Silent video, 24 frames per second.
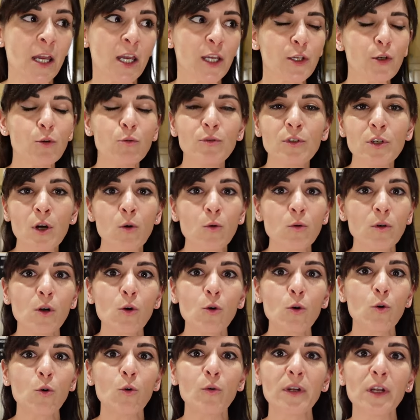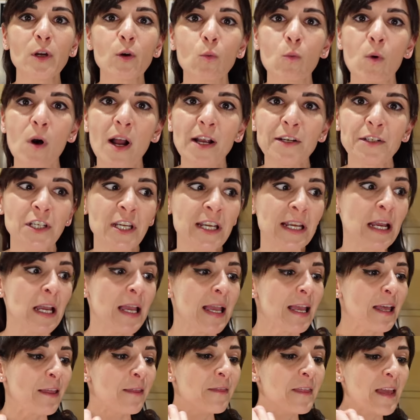You don't know who you're watching.
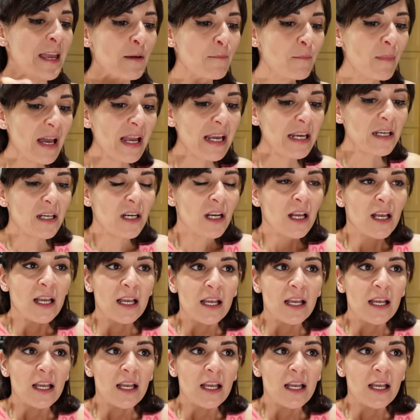They might